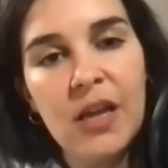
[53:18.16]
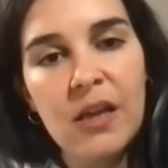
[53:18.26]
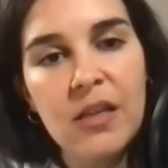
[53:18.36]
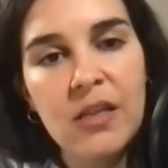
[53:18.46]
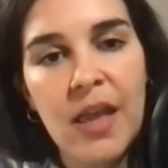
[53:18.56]

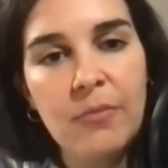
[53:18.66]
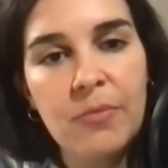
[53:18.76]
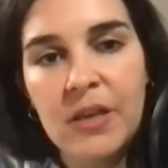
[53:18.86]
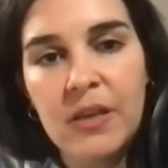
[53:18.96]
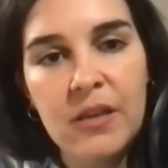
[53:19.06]
it can
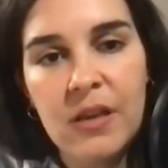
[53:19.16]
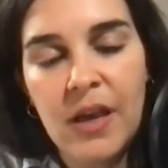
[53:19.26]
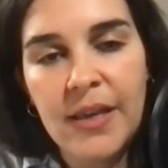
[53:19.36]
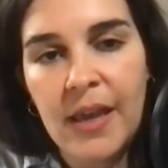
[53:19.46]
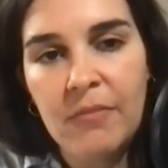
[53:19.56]
be.
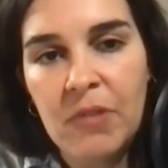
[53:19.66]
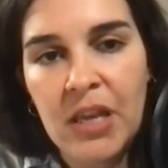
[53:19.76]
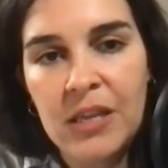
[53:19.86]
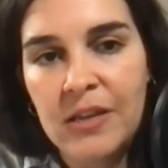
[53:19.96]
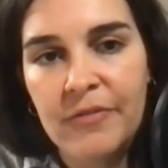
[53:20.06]
I can
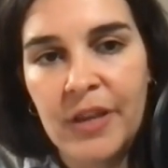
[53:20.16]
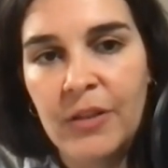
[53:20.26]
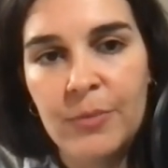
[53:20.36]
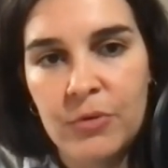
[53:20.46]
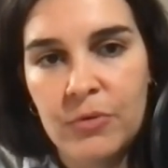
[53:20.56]
make it
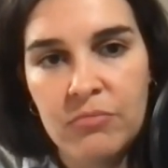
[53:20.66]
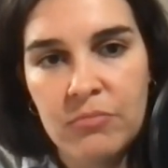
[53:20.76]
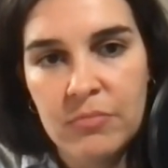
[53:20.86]
available.